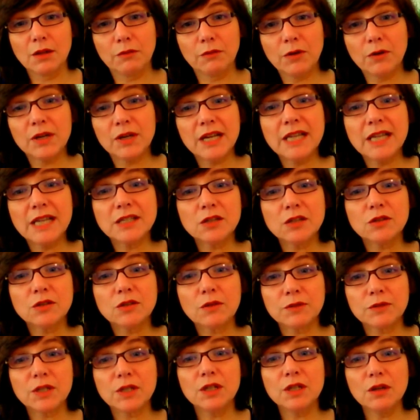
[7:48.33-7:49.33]
for reasons
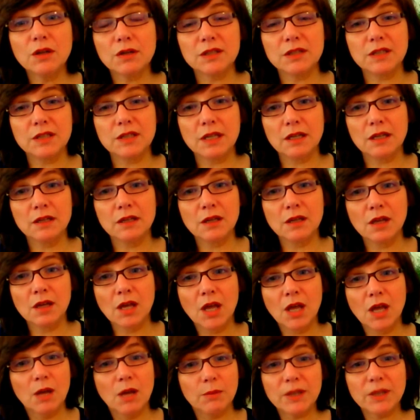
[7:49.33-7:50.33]
of security.
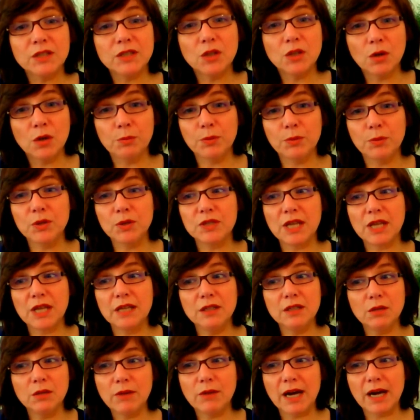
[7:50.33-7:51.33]
But you,
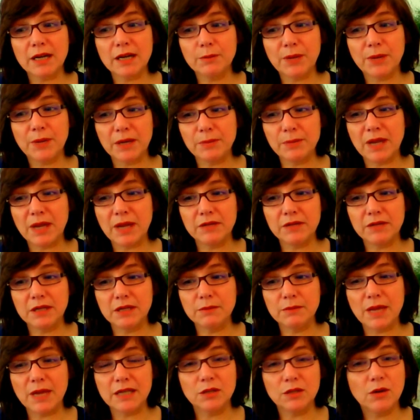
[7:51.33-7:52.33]
Putin, you are a
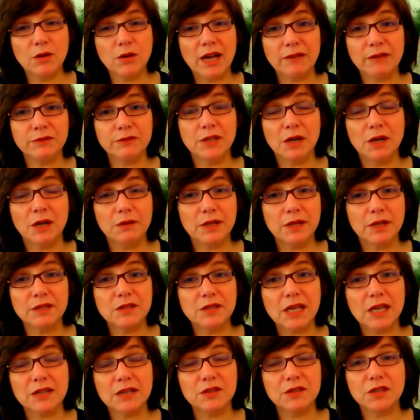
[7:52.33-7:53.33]
barbarian man. You have no
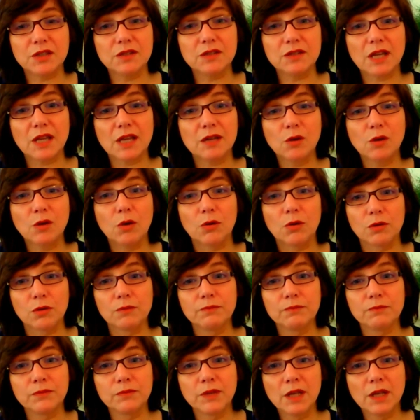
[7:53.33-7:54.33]
intelligence at
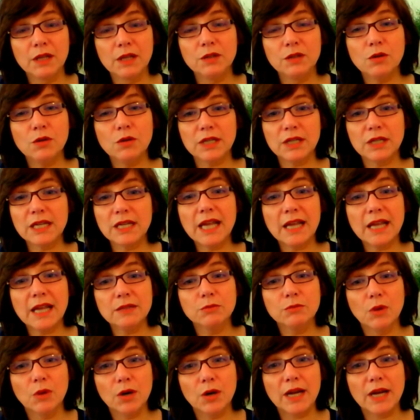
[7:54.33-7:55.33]
all. You
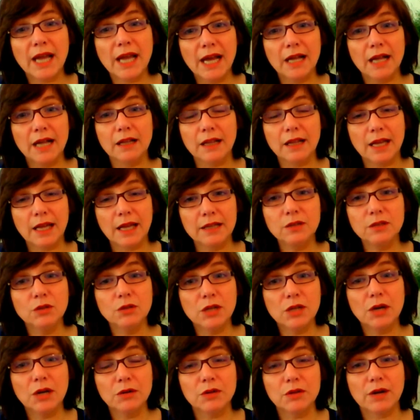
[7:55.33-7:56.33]
create more hell, and
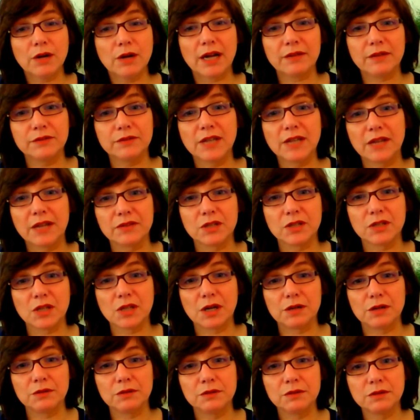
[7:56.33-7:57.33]
you know you have done
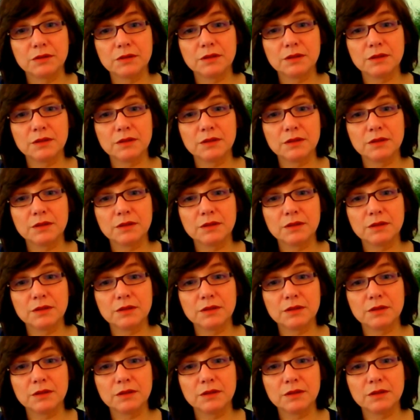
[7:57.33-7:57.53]
so.